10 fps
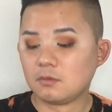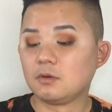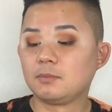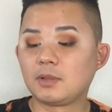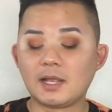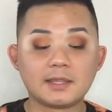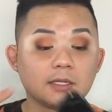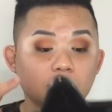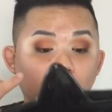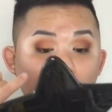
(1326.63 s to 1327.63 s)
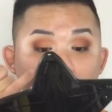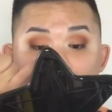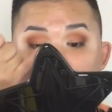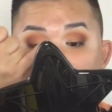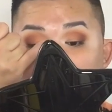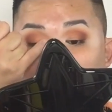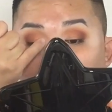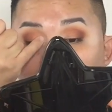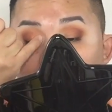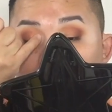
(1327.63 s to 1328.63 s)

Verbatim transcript: Apply that gold shimmer shade.